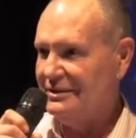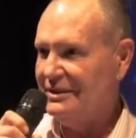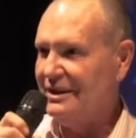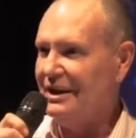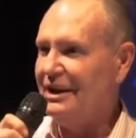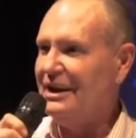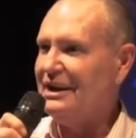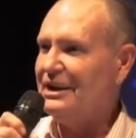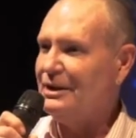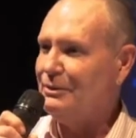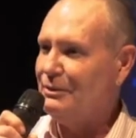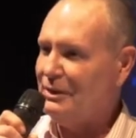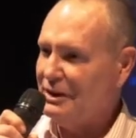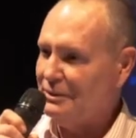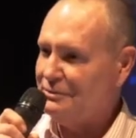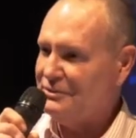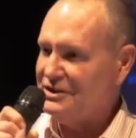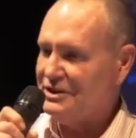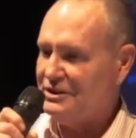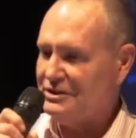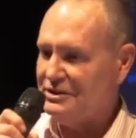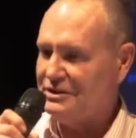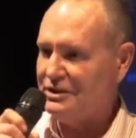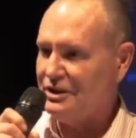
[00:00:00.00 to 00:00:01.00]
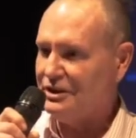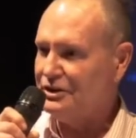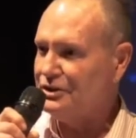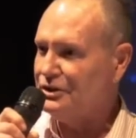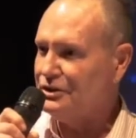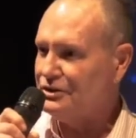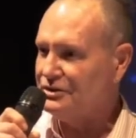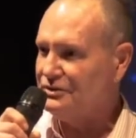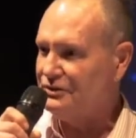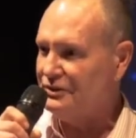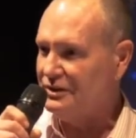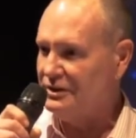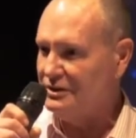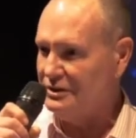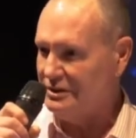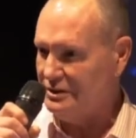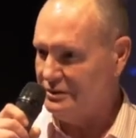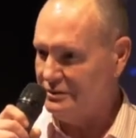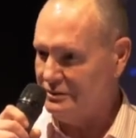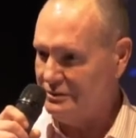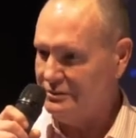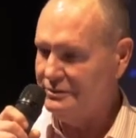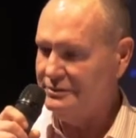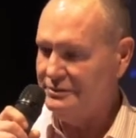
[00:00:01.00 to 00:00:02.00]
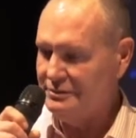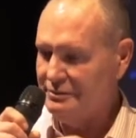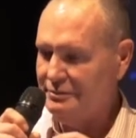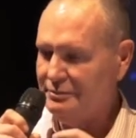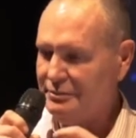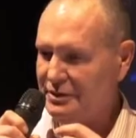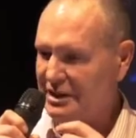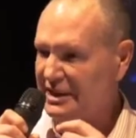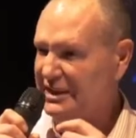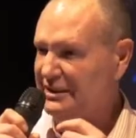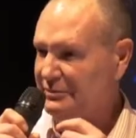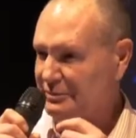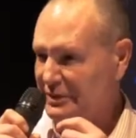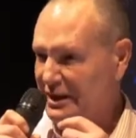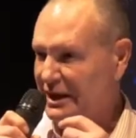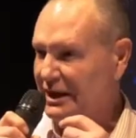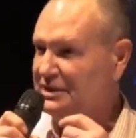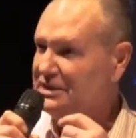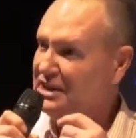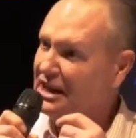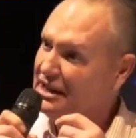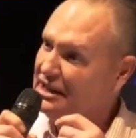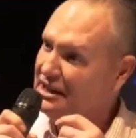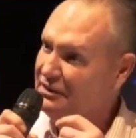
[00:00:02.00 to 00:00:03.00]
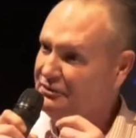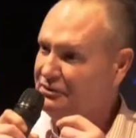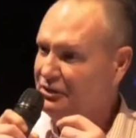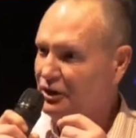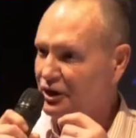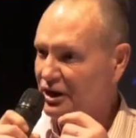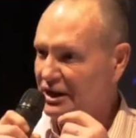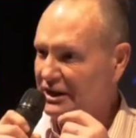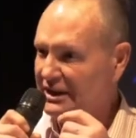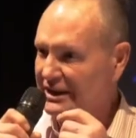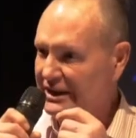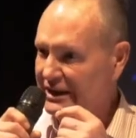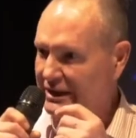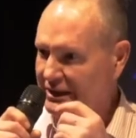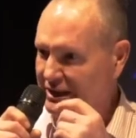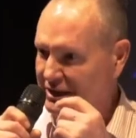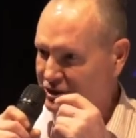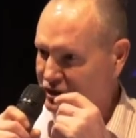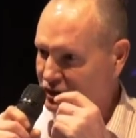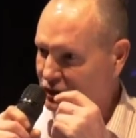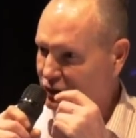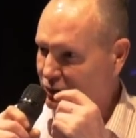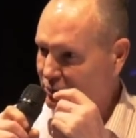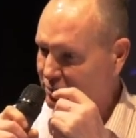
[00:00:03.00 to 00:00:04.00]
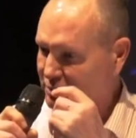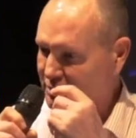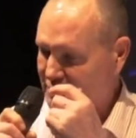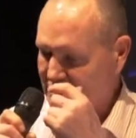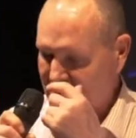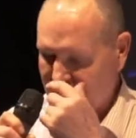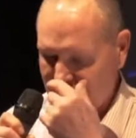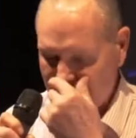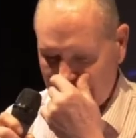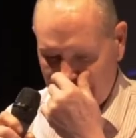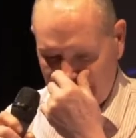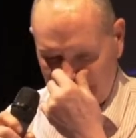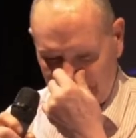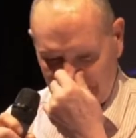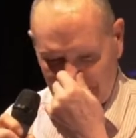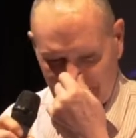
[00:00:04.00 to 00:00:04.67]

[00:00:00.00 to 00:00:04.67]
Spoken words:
Ah, you're welcome, cheers, they're useful. Believe me, I'll tell you fucking later, shut up.